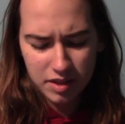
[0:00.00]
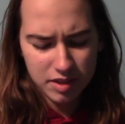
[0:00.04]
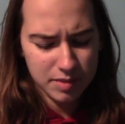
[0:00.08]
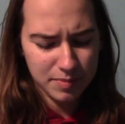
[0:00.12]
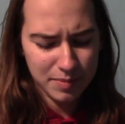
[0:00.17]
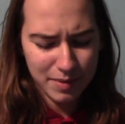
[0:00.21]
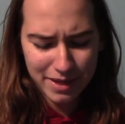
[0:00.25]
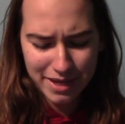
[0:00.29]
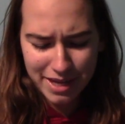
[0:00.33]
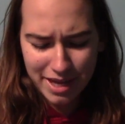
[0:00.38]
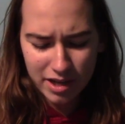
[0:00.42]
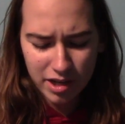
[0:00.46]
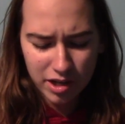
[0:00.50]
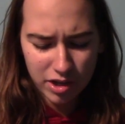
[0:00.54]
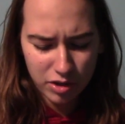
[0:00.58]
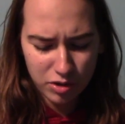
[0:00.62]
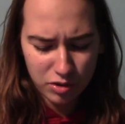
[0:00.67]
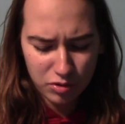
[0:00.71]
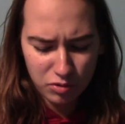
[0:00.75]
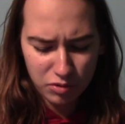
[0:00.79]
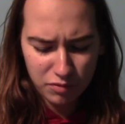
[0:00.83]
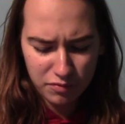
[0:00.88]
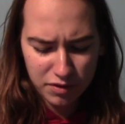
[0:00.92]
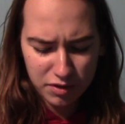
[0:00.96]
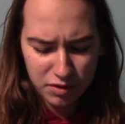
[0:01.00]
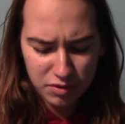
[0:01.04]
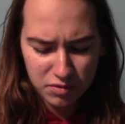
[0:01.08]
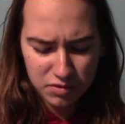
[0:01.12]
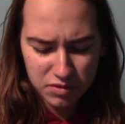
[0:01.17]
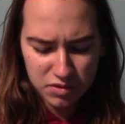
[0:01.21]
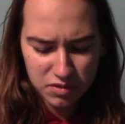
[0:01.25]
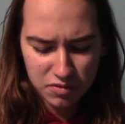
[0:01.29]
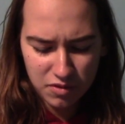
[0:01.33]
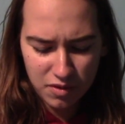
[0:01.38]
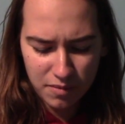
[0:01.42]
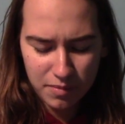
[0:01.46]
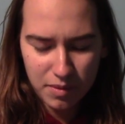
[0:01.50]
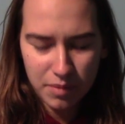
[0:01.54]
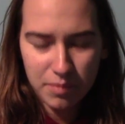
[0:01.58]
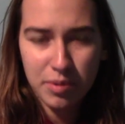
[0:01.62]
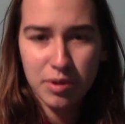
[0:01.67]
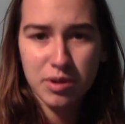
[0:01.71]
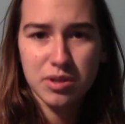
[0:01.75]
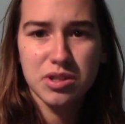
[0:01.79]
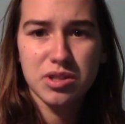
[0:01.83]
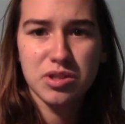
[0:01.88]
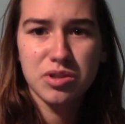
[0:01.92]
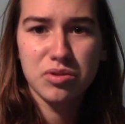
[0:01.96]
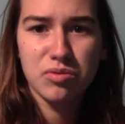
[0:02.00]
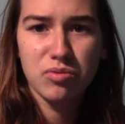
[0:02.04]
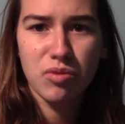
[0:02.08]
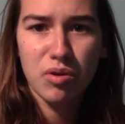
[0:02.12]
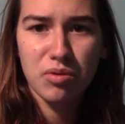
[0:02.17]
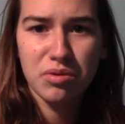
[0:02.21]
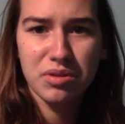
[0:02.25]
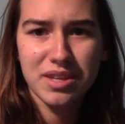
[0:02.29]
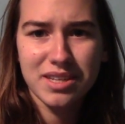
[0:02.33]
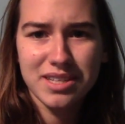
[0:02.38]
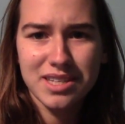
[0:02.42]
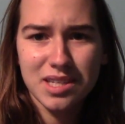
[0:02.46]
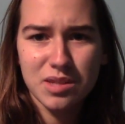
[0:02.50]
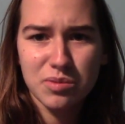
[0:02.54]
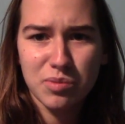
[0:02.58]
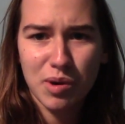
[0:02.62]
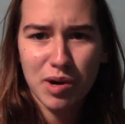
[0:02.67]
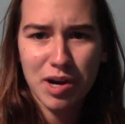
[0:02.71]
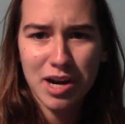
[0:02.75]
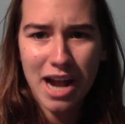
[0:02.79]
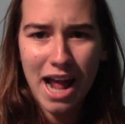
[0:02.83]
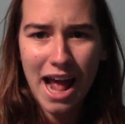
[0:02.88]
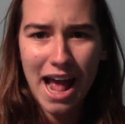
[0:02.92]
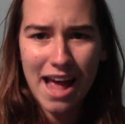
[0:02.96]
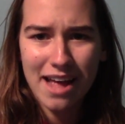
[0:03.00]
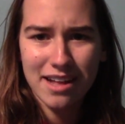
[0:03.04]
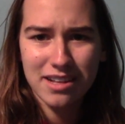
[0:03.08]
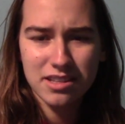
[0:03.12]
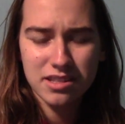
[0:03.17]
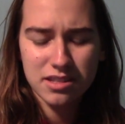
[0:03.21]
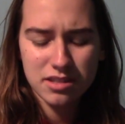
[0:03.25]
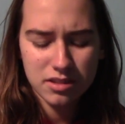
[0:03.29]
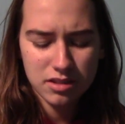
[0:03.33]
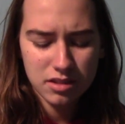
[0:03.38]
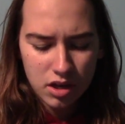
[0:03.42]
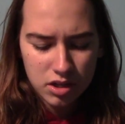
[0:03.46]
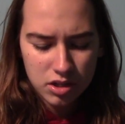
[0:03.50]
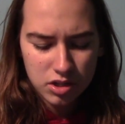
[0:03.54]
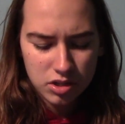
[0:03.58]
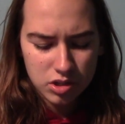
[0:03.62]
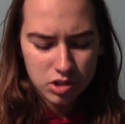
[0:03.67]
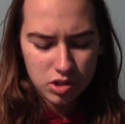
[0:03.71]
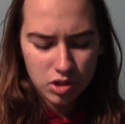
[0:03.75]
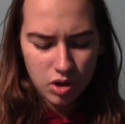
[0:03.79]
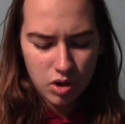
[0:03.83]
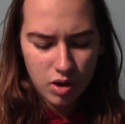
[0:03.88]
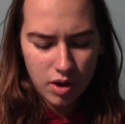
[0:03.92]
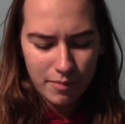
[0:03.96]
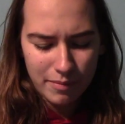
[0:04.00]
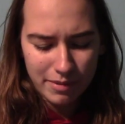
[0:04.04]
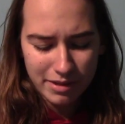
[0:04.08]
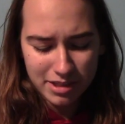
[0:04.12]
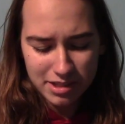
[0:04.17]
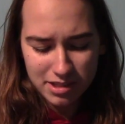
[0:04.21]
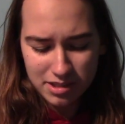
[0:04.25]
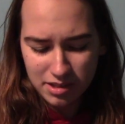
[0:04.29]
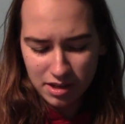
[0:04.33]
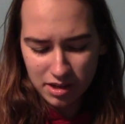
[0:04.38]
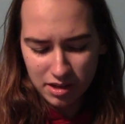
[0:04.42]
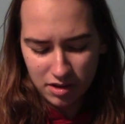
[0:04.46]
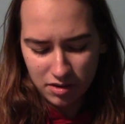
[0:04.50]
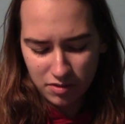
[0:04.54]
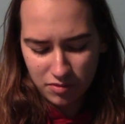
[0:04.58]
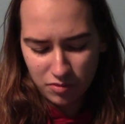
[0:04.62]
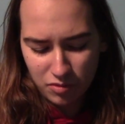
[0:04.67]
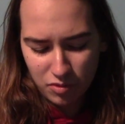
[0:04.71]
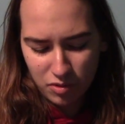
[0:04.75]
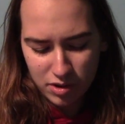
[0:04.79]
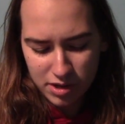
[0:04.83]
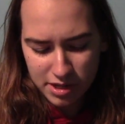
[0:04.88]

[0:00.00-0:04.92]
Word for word: It's been getting good reviews from the person who wrote This Is Where It Ends, so I'm excited for